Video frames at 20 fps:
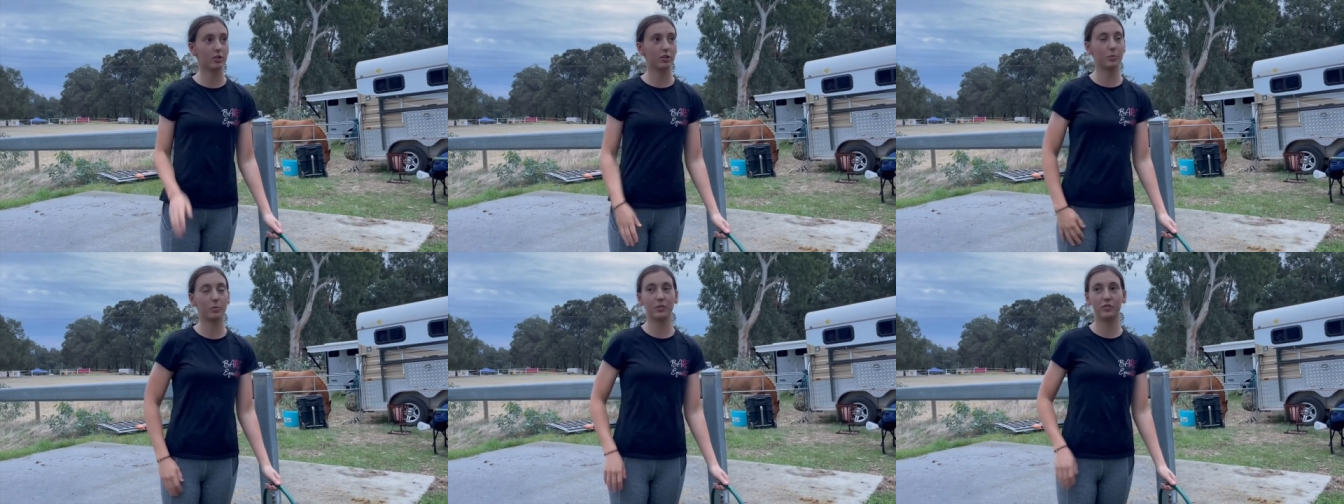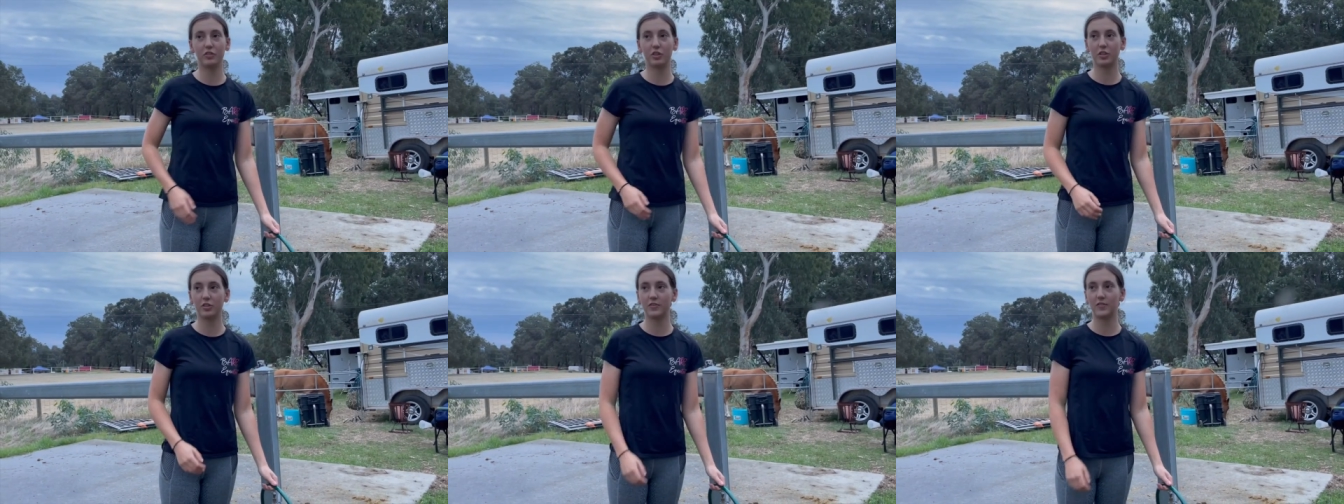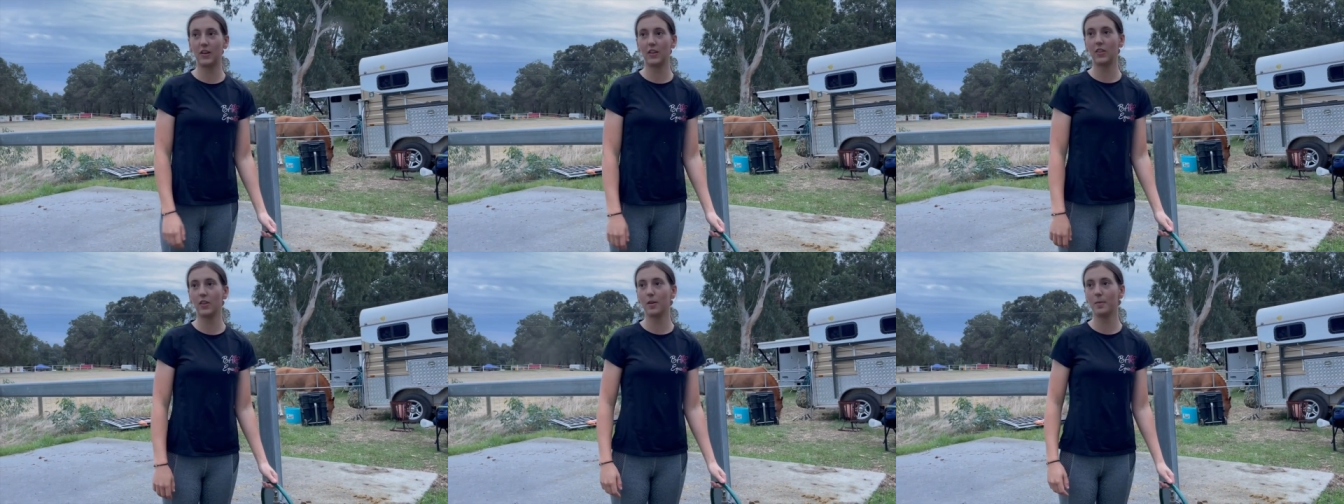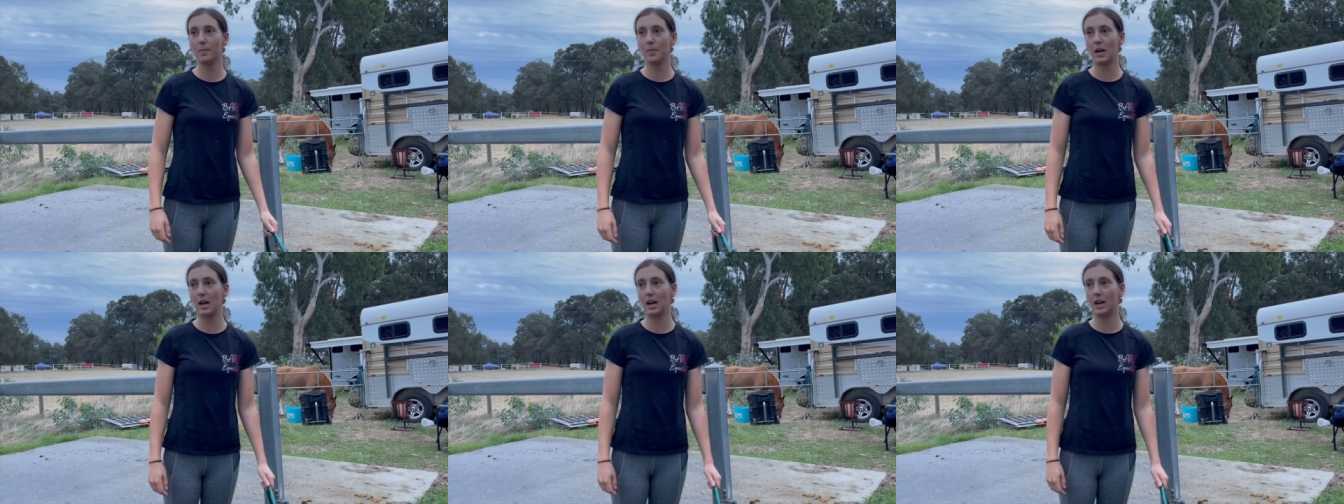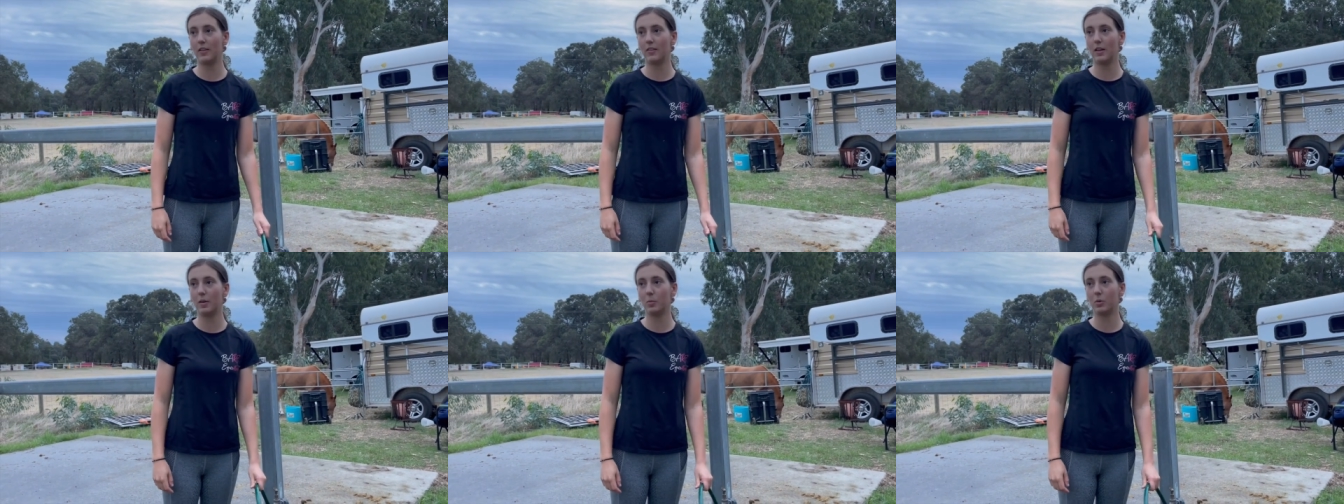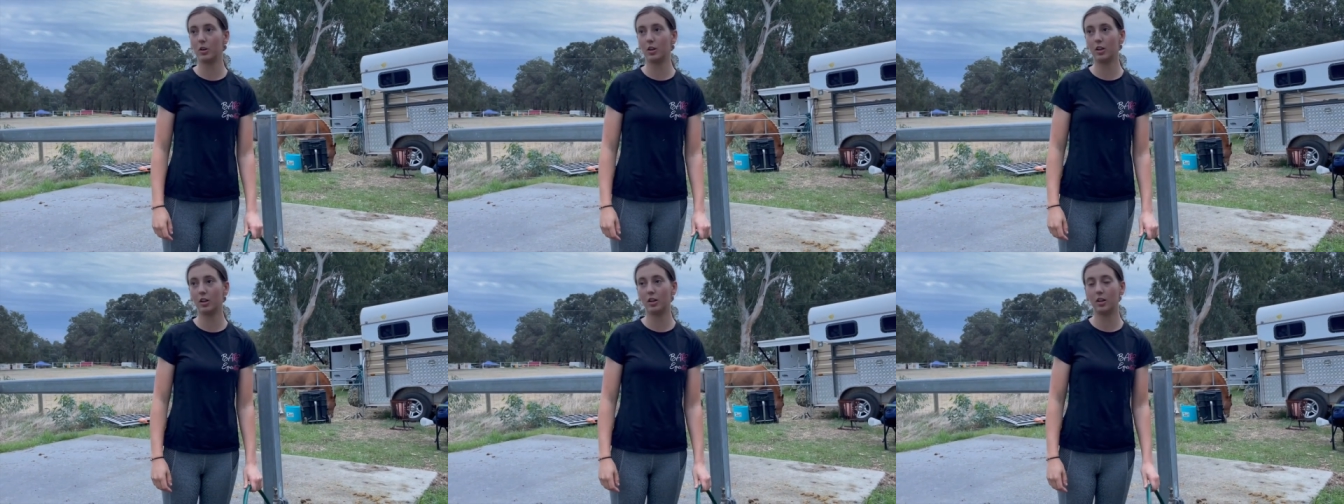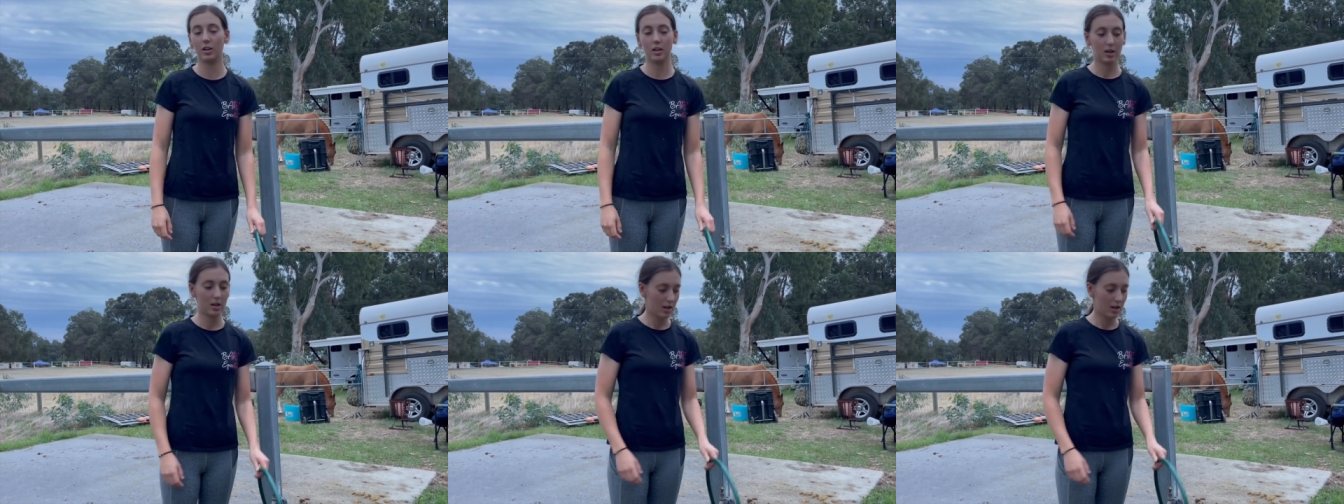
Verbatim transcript: we've just fed them, and then we're gonna